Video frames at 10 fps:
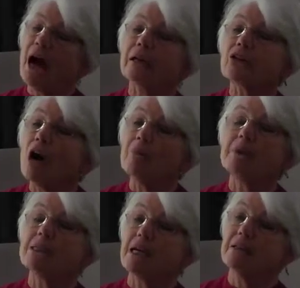
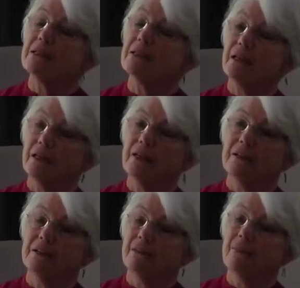uncompensated
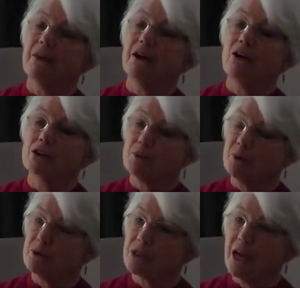care that
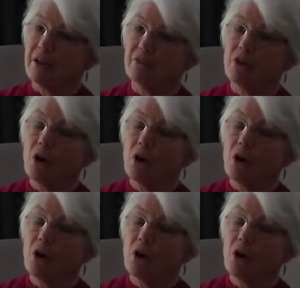hospitals have